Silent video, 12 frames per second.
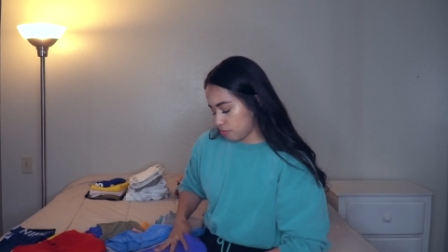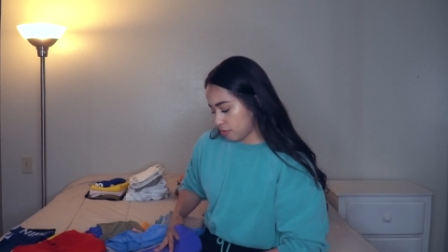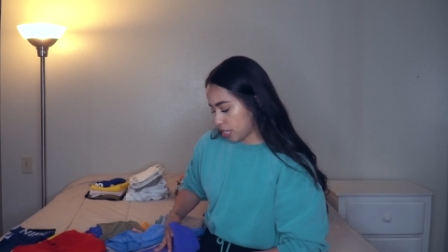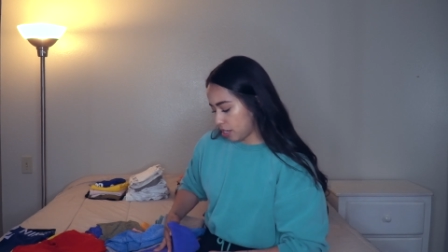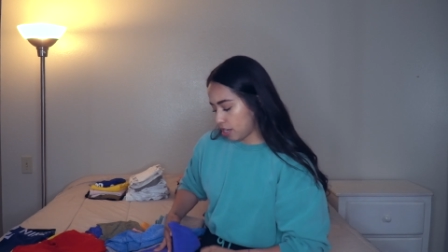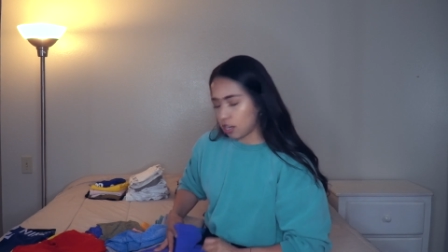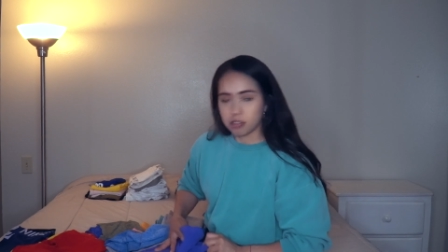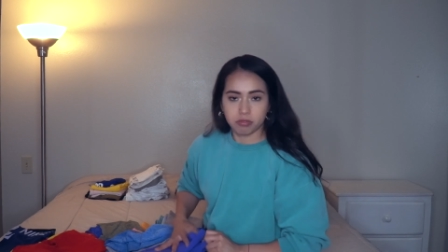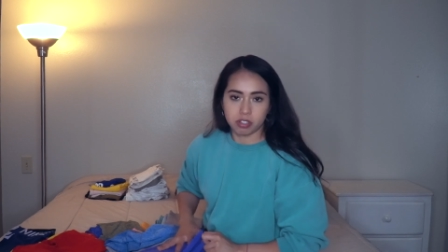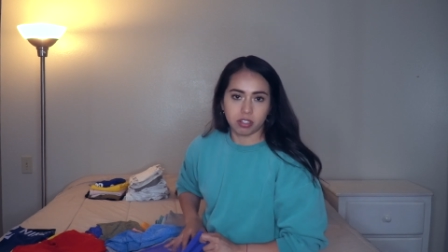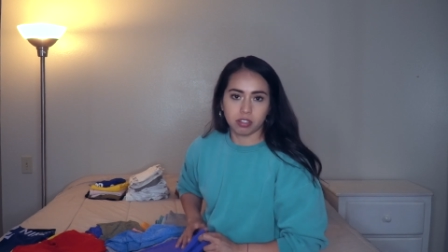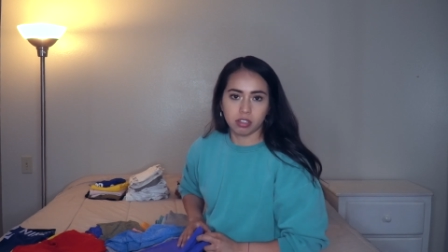like
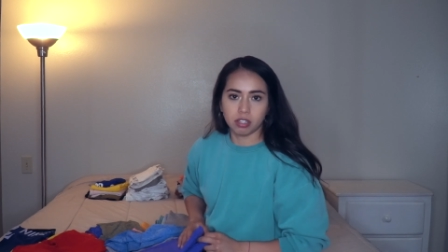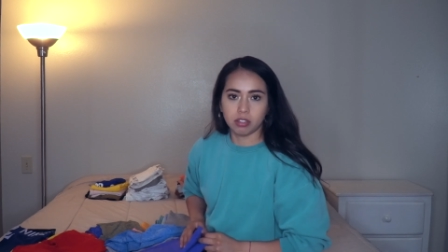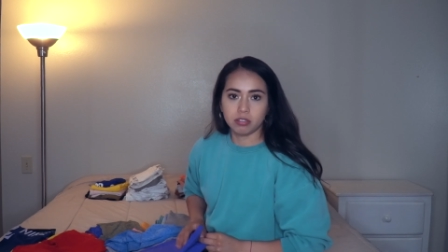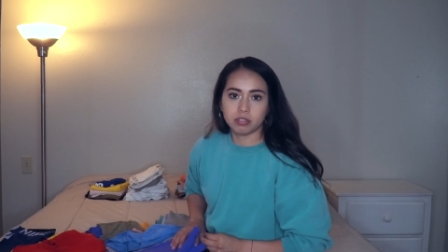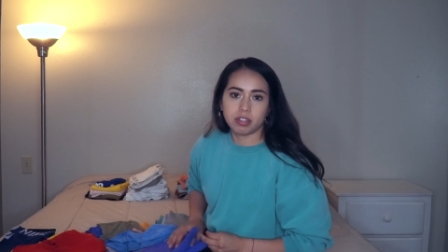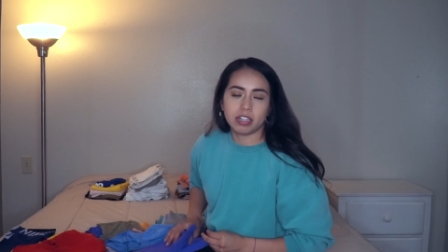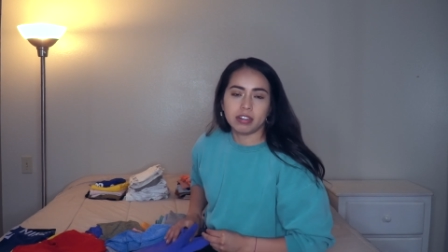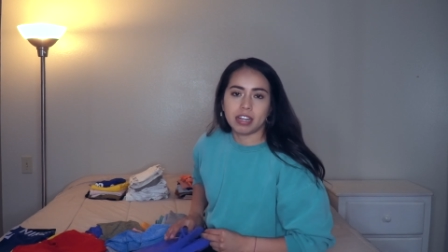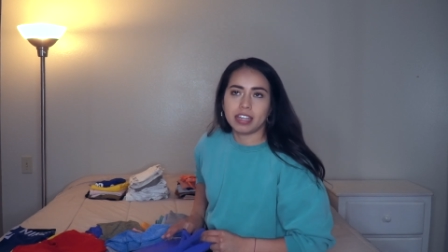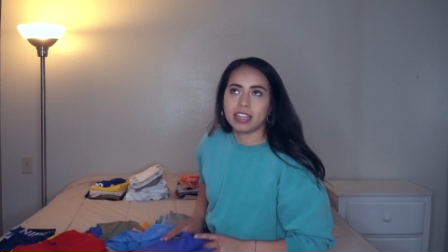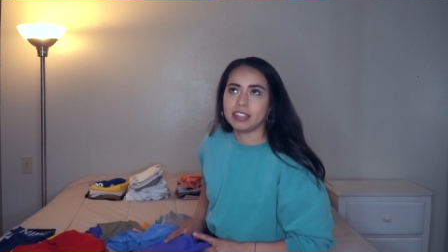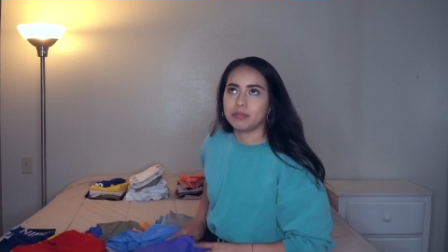their clothes, or
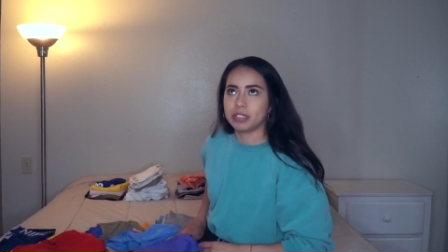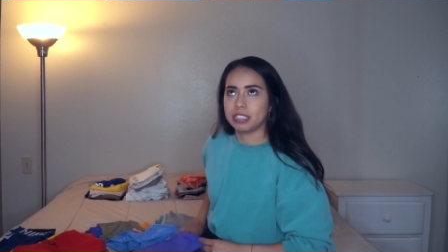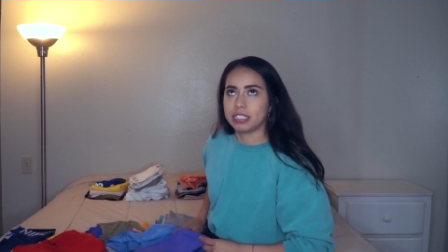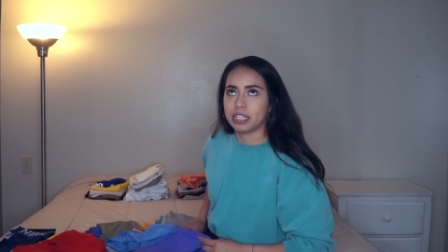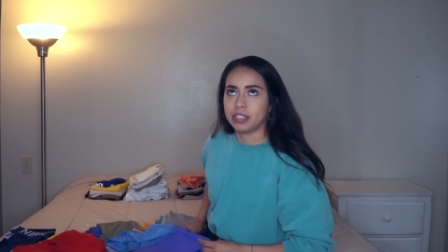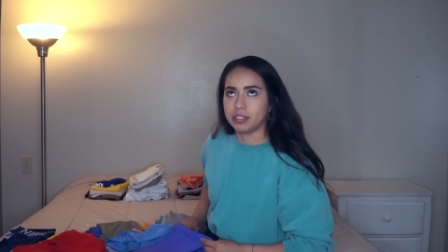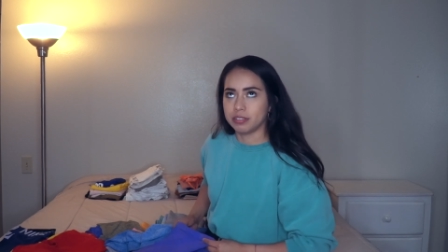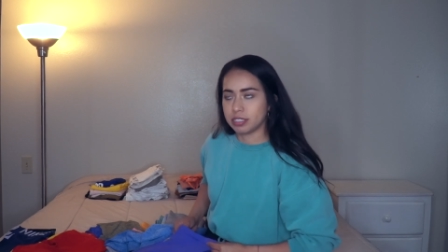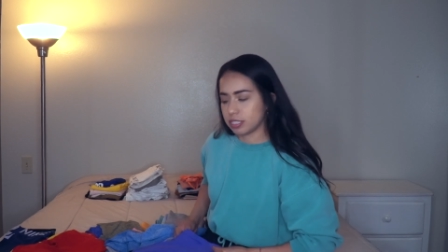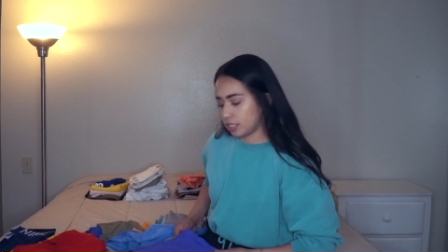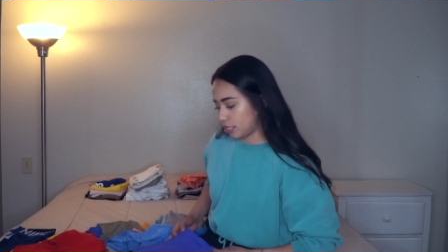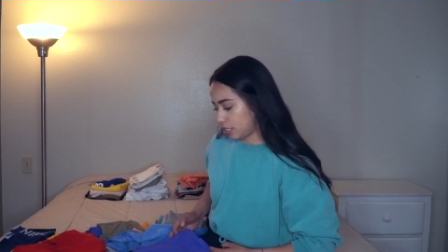I can't really say clothes
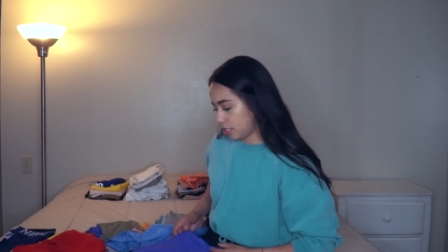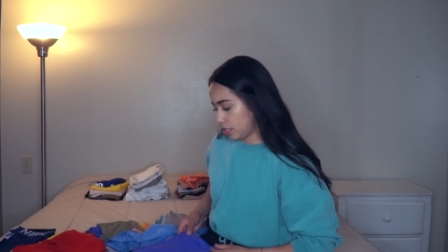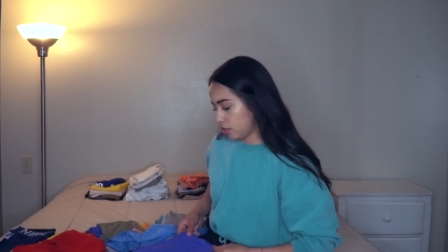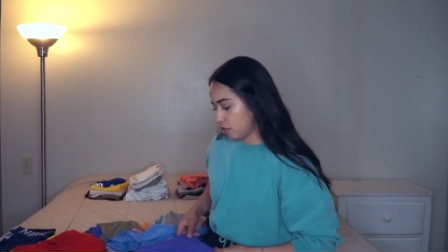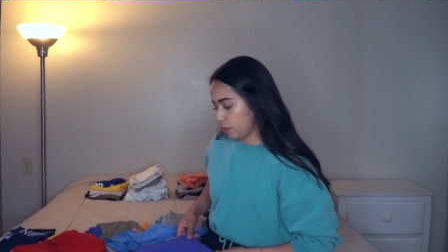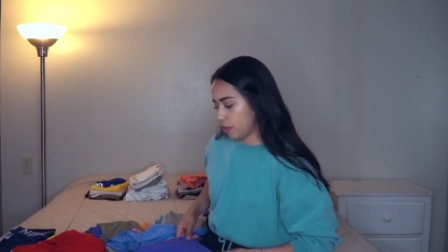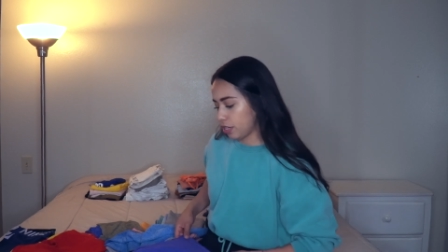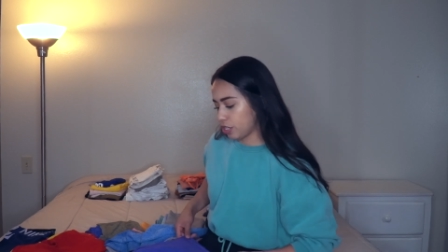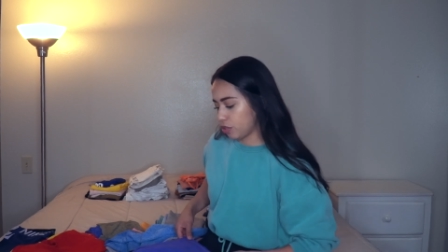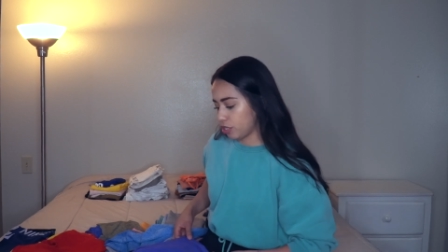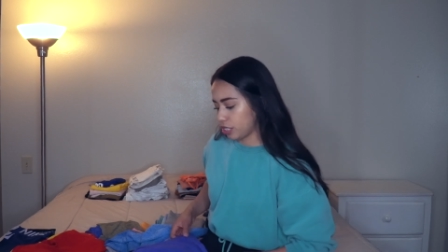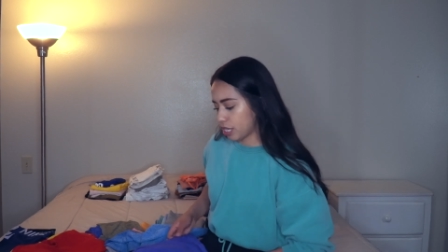because this is the only pair of
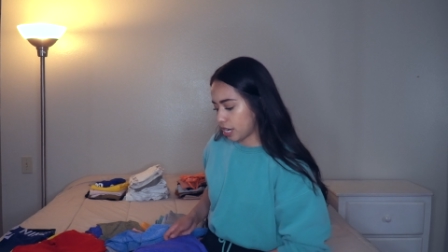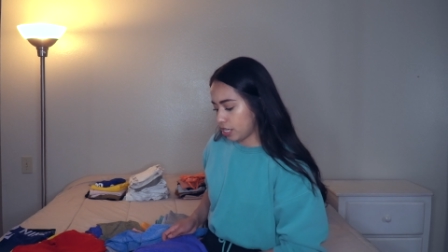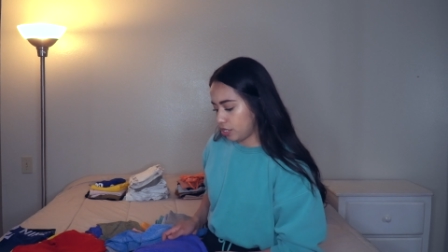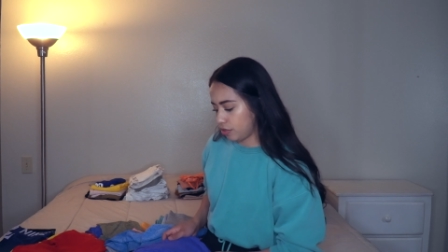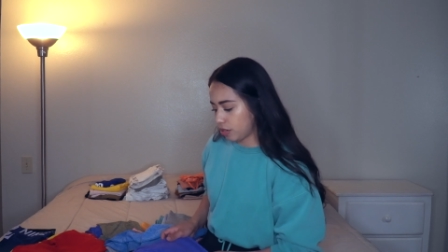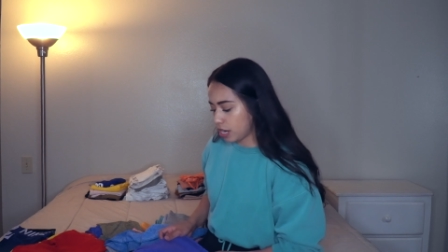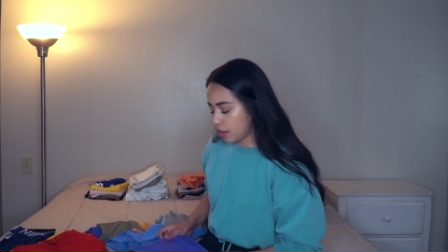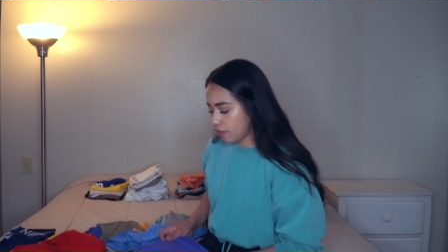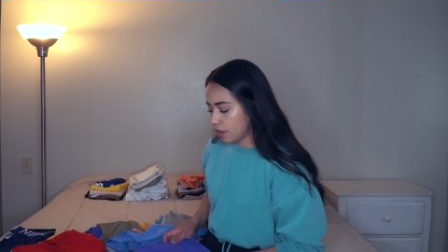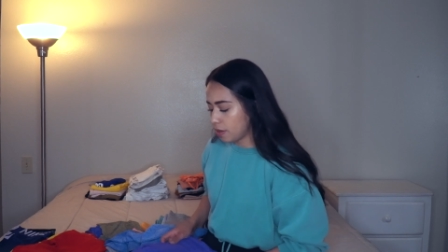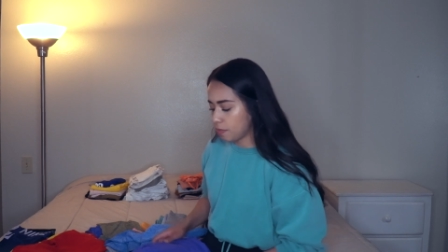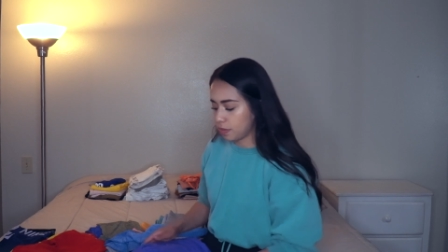shorts that I do
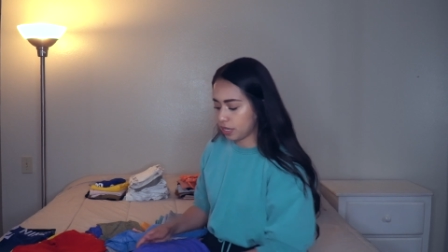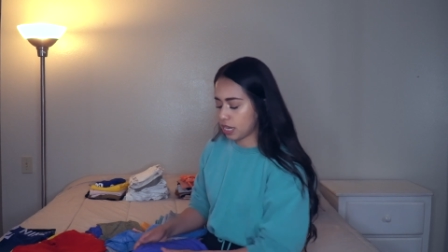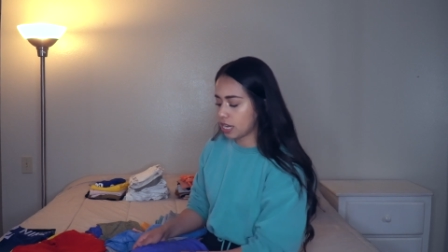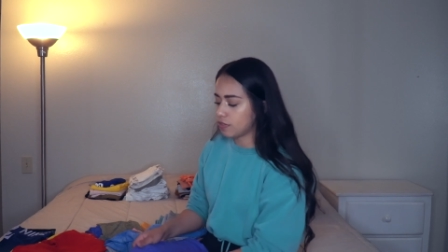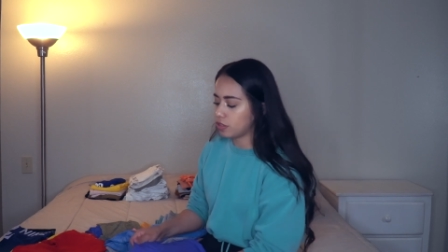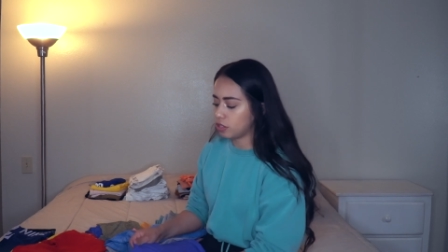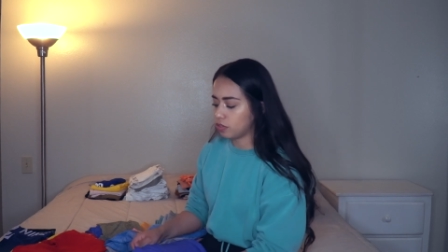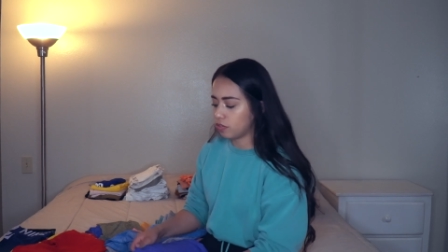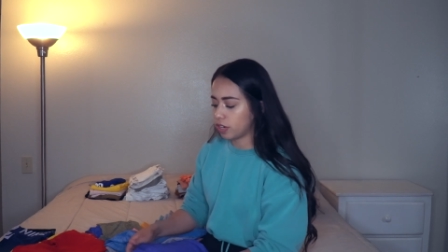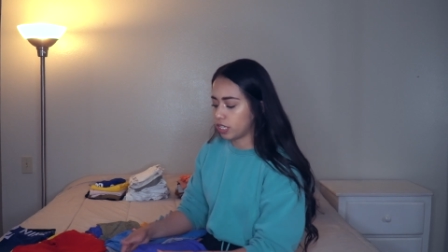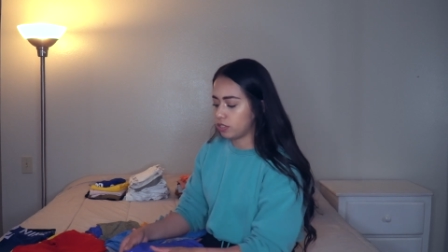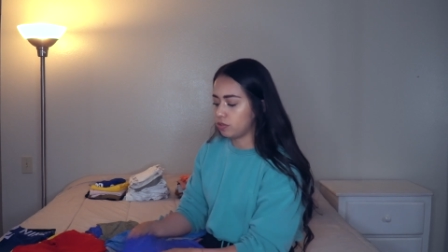have, but I have other
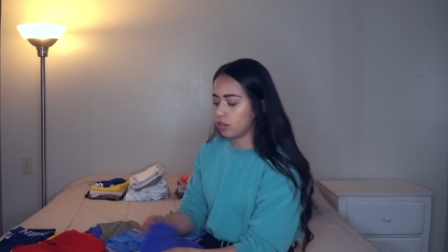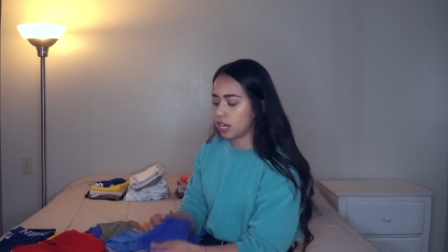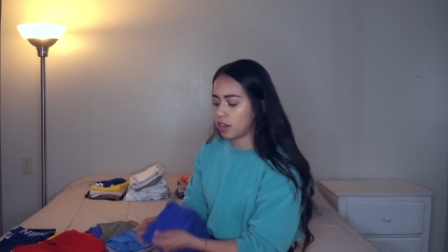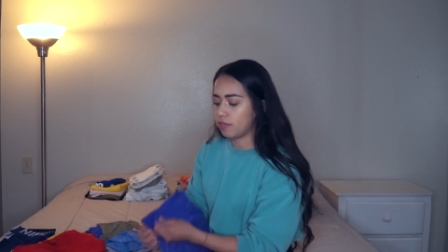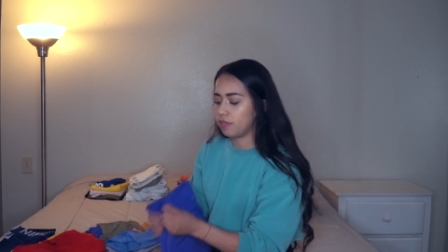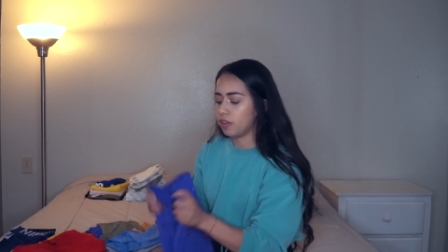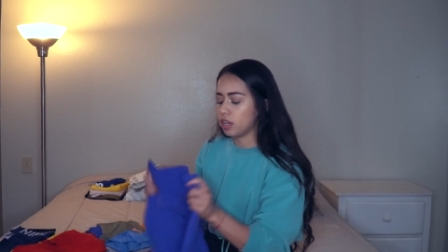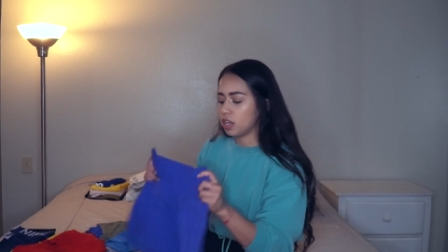friends who have